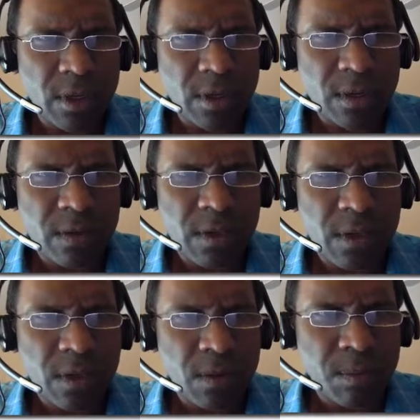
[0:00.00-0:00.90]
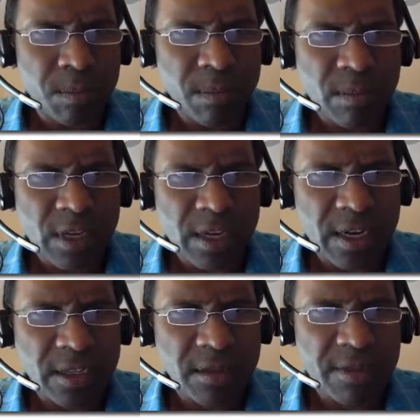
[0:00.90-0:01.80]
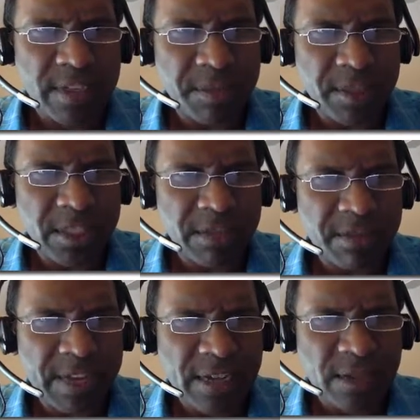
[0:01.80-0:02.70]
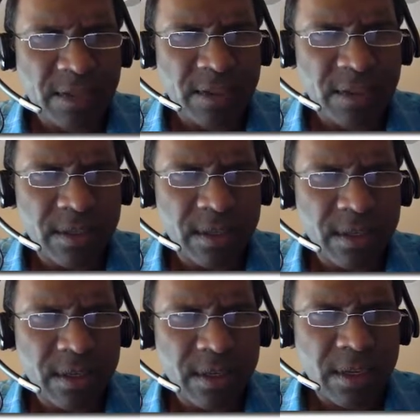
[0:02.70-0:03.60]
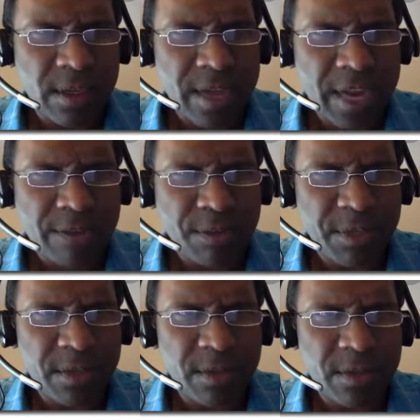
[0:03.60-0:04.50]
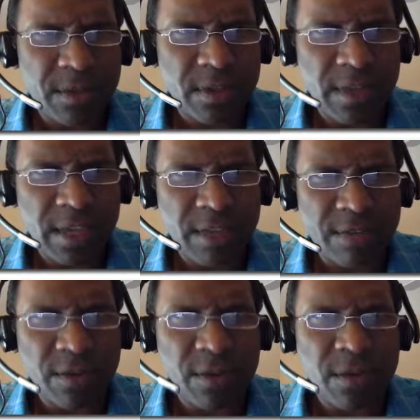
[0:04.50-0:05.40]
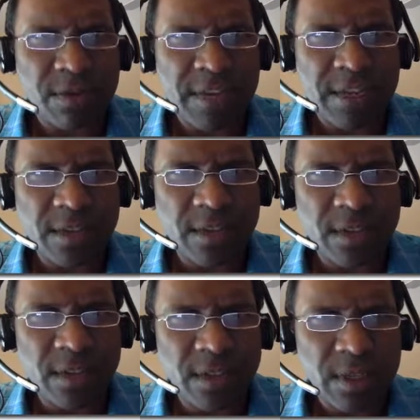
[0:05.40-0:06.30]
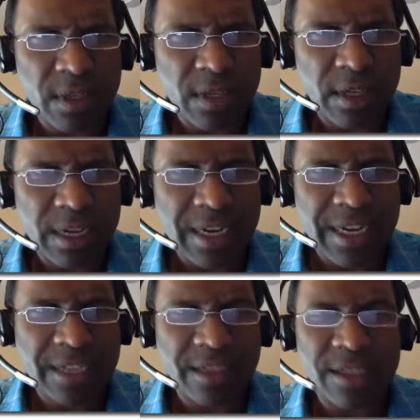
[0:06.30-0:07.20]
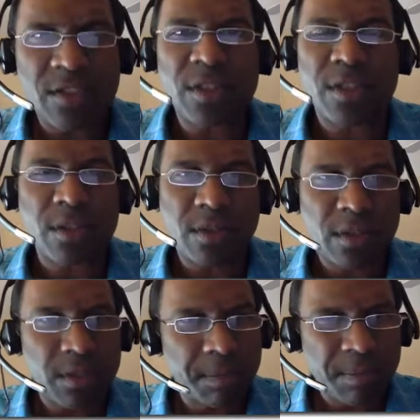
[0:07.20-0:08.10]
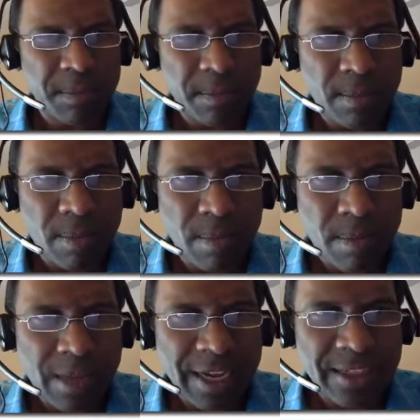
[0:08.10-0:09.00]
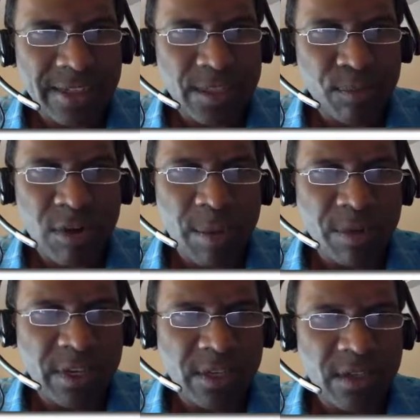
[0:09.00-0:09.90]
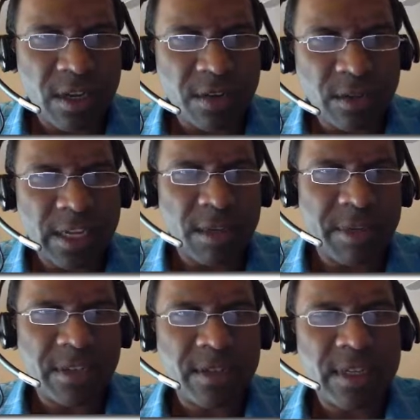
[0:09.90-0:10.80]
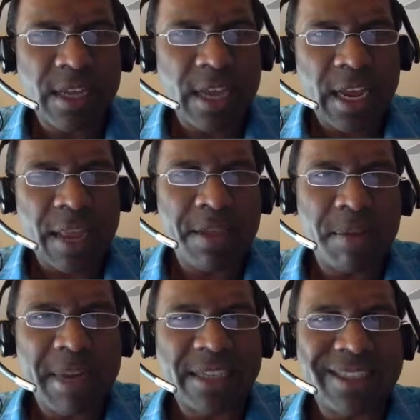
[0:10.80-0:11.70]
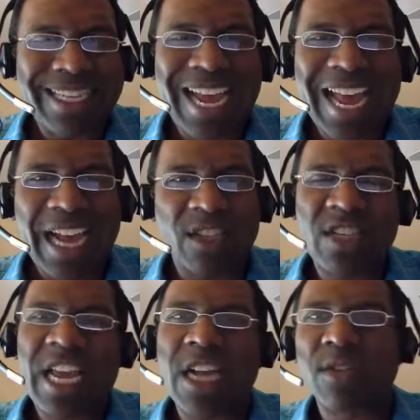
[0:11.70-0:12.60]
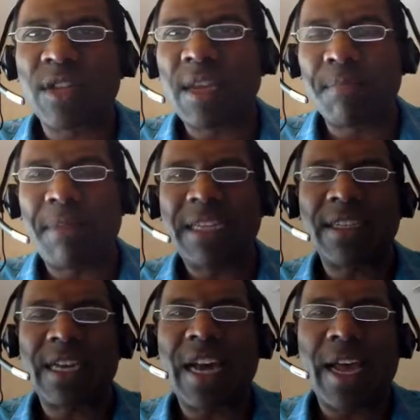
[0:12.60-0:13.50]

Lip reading: So it defines a bunch of events, attributes, and then for those events, it adds listeners, it sets properties on those elements, and then it makes tags. Tags are the basic